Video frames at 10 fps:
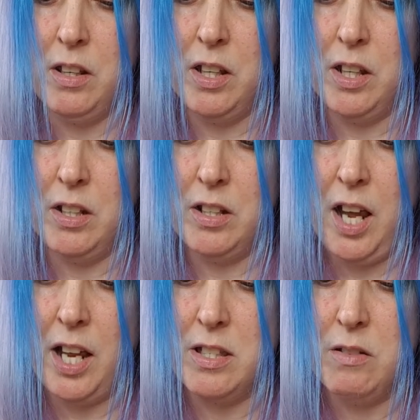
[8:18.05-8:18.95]
it
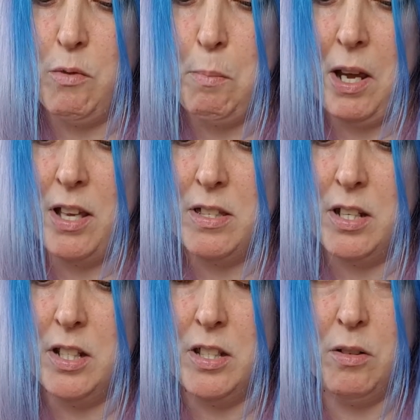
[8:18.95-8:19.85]
had some repairs that
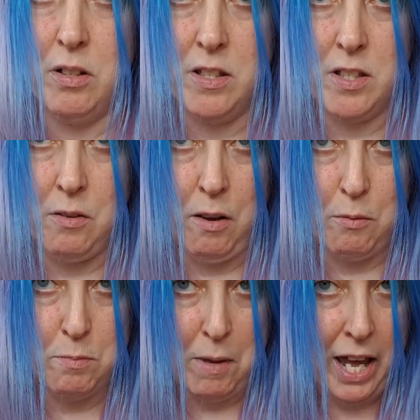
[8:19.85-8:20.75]
needed doing it, so I
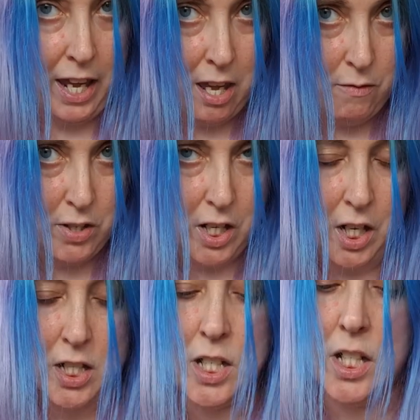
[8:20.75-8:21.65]
was behaved and
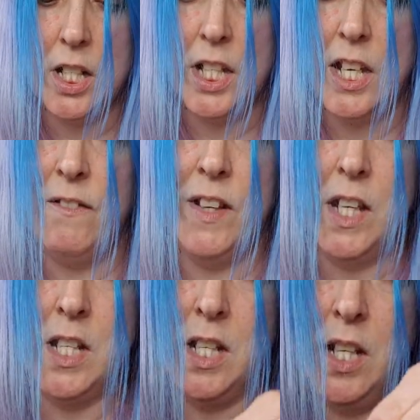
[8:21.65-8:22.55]
I did leave
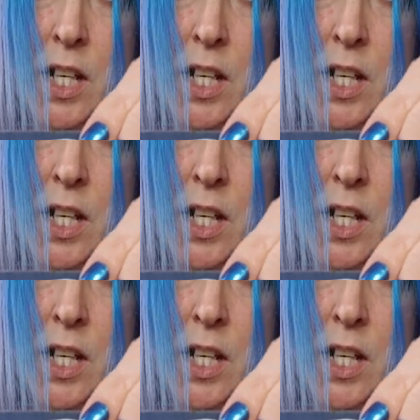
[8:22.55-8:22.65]
it.